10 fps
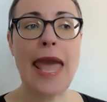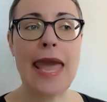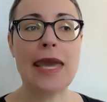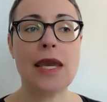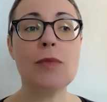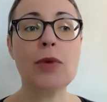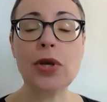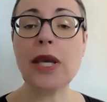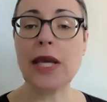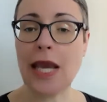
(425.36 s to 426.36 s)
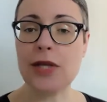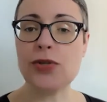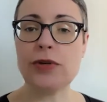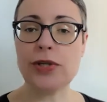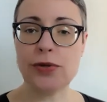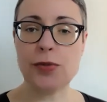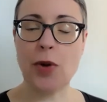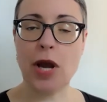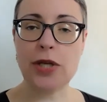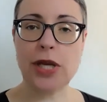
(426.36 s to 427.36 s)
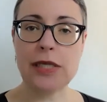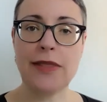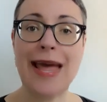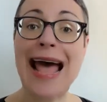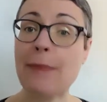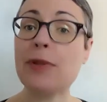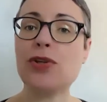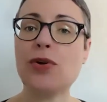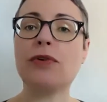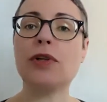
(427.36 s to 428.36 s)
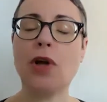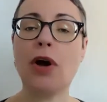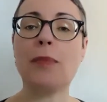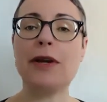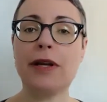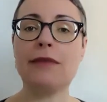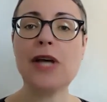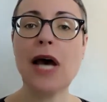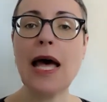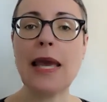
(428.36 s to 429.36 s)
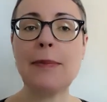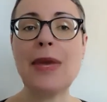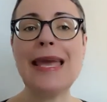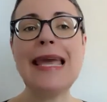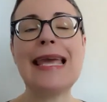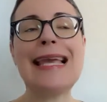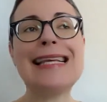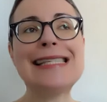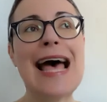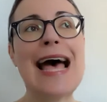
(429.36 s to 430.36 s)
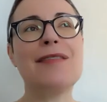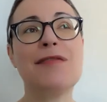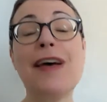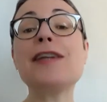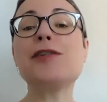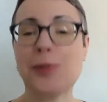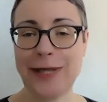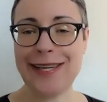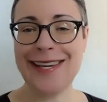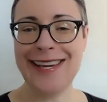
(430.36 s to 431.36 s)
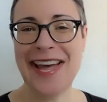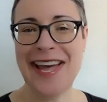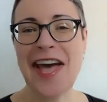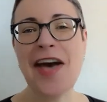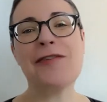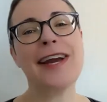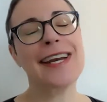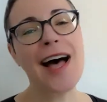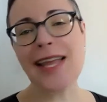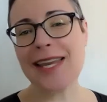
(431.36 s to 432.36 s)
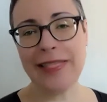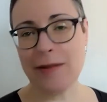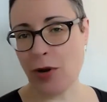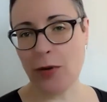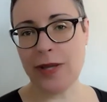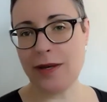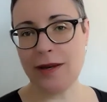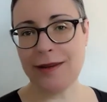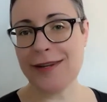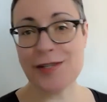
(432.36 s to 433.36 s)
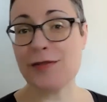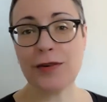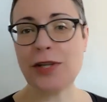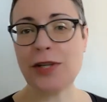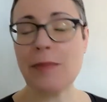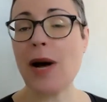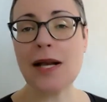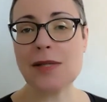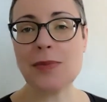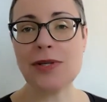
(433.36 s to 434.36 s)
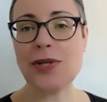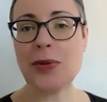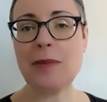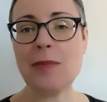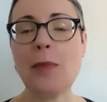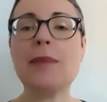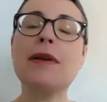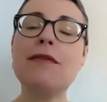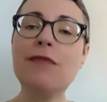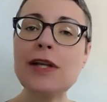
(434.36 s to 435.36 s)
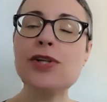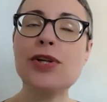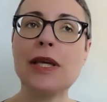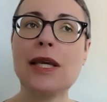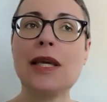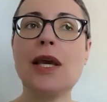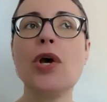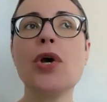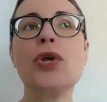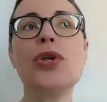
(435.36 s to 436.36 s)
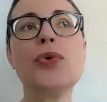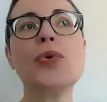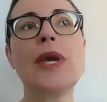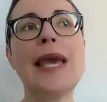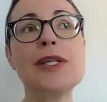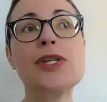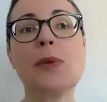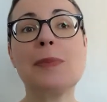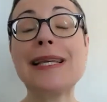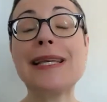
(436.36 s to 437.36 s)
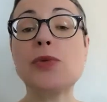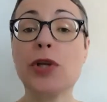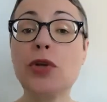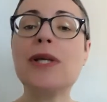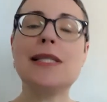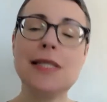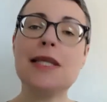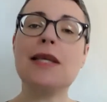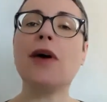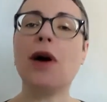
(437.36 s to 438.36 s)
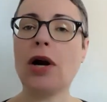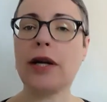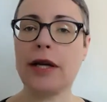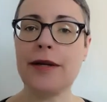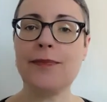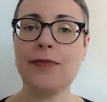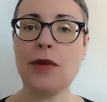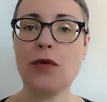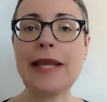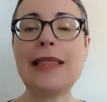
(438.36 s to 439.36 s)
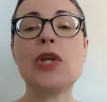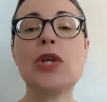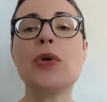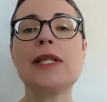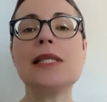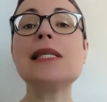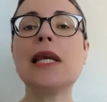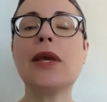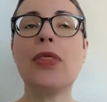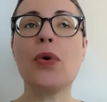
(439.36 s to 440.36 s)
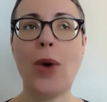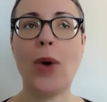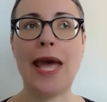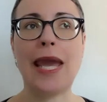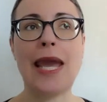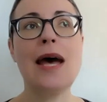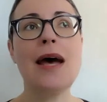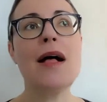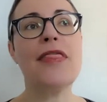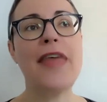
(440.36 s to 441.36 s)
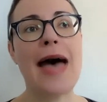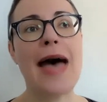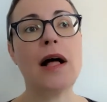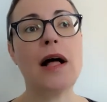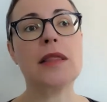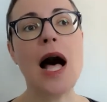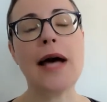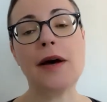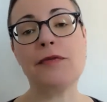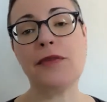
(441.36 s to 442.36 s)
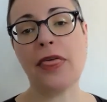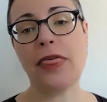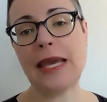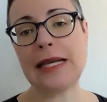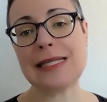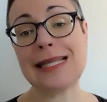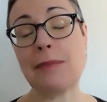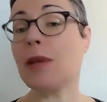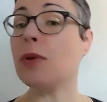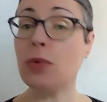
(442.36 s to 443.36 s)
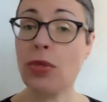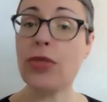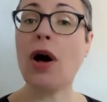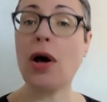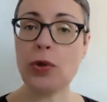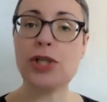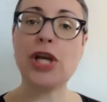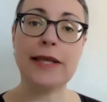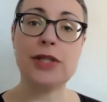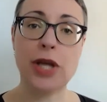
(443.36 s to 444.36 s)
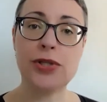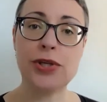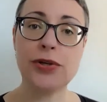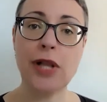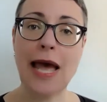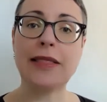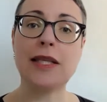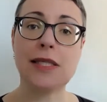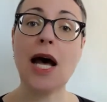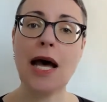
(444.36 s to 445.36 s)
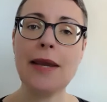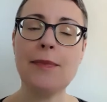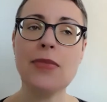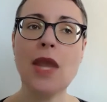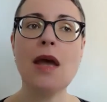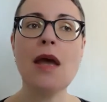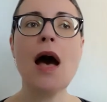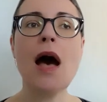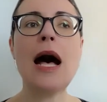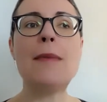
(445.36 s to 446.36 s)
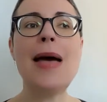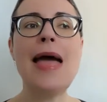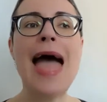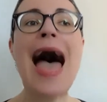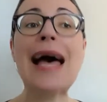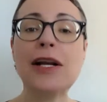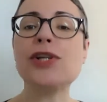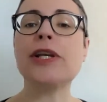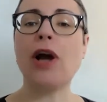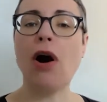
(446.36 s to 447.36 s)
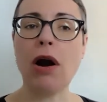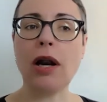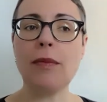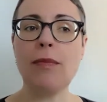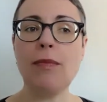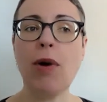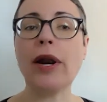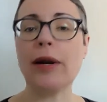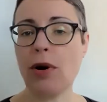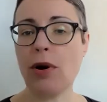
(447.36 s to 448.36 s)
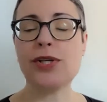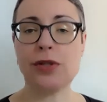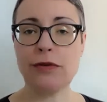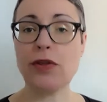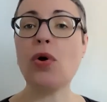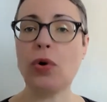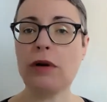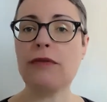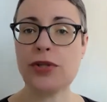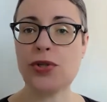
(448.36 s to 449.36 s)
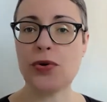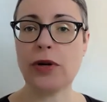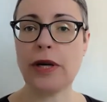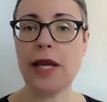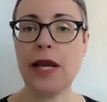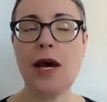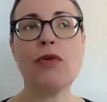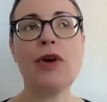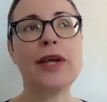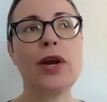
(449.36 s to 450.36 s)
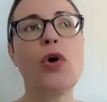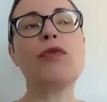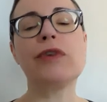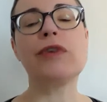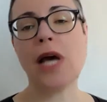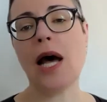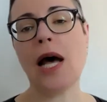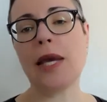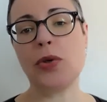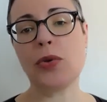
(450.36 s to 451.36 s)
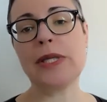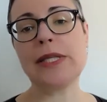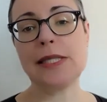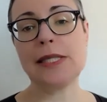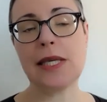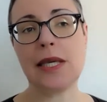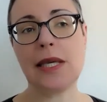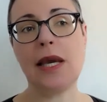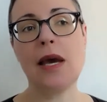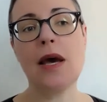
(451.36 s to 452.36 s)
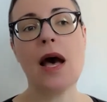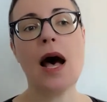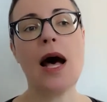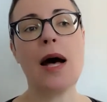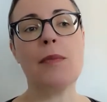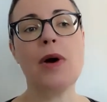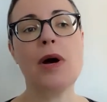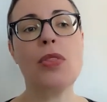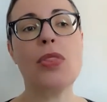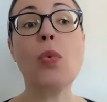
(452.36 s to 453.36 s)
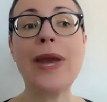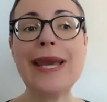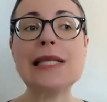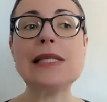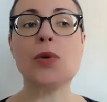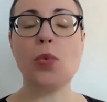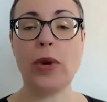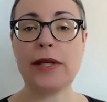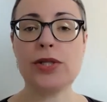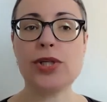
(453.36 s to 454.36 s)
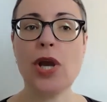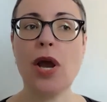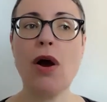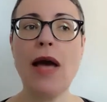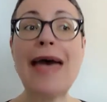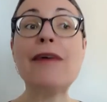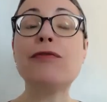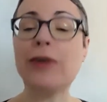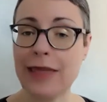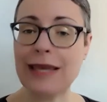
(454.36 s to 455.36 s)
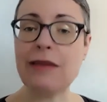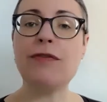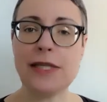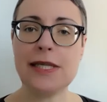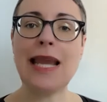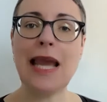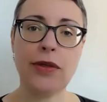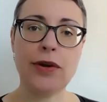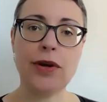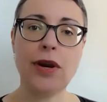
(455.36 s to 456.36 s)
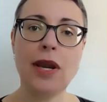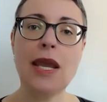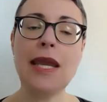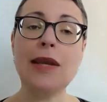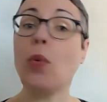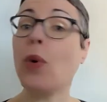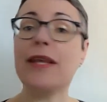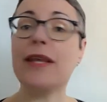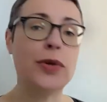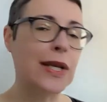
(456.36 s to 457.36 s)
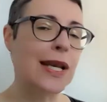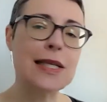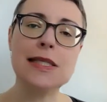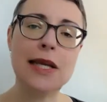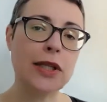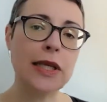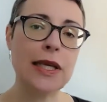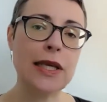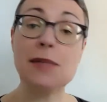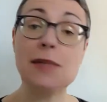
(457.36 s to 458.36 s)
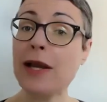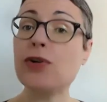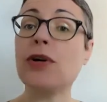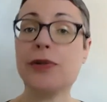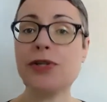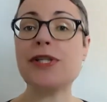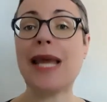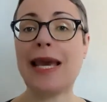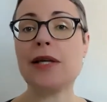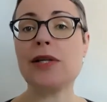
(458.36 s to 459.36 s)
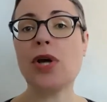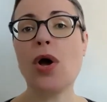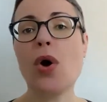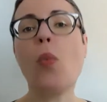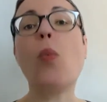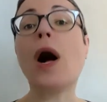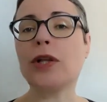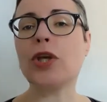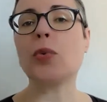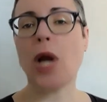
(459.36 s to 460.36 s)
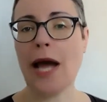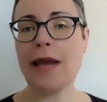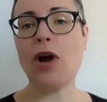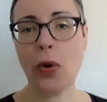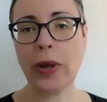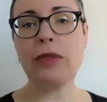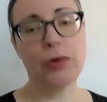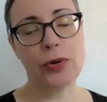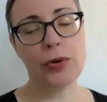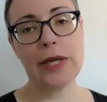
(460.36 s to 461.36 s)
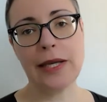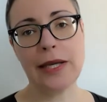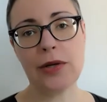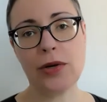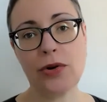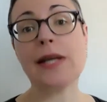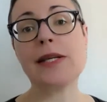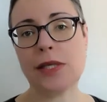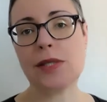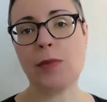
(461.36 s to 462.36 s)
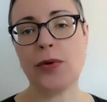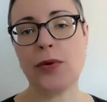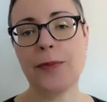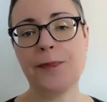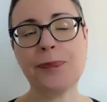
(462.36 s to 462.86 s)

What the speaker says: a community engaged research project that happens over a long period of time is that eventually, right, not in the moment, because it's virtually impossible to do in the moment, but eventually you get to a place where you can see the arc, right? That you can see the way that a lot of the things that maybe you thought were tangential at the time actually are part and parcel of the core of the story, right? That over time you can see the ways in which everything fit together in a way that you didn't necessarily expect or understand while you were kind of going through it in crisis mode.